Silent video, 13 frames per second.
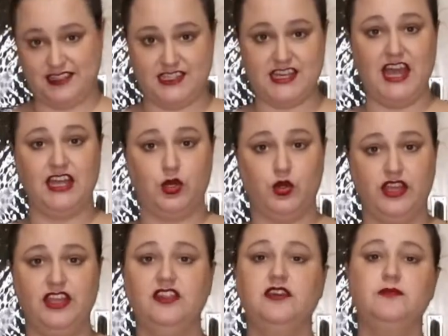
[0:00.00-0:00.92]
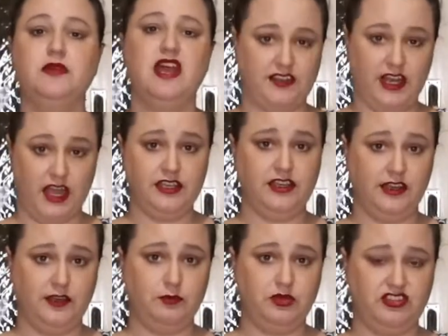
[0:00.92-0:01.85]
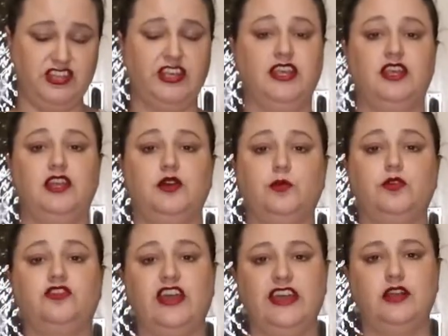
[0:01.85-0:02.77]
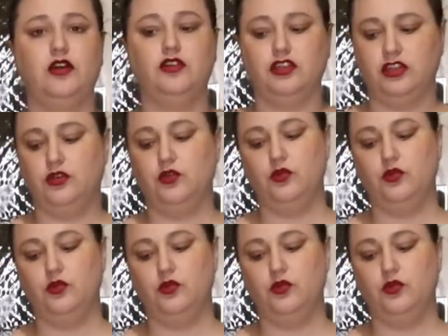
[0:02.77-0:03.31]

and start cooking them, as onion in particular will take longer to